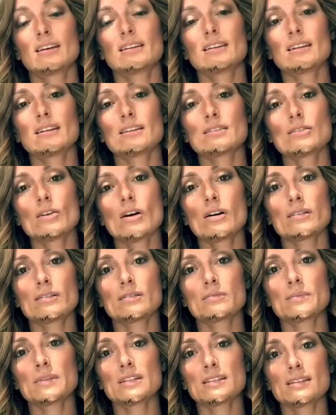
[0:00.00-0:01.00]
that has
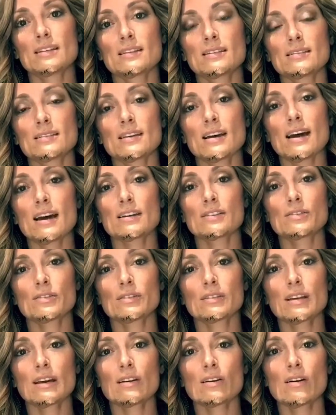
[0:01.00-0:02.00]
haunted me since I
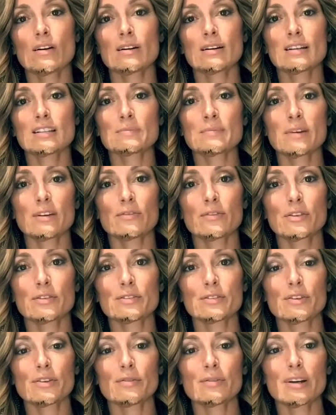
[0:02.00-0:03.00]
took that on as my
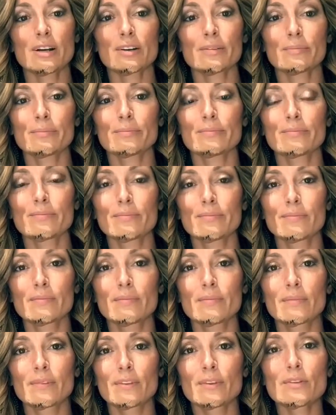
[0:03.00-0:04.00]
first career.
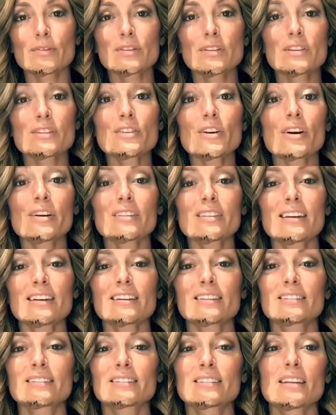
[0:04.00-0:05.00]
Those are the dark
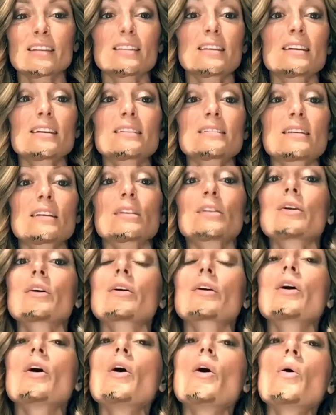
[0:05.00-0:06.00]
things, the things that
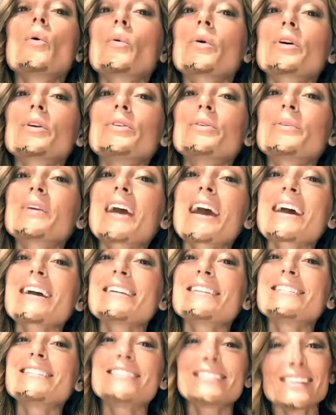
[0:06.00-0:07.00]
lurk where you
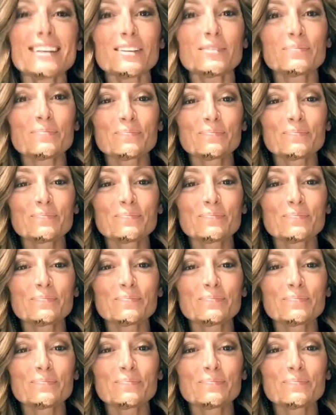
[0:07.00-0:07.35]
can't see.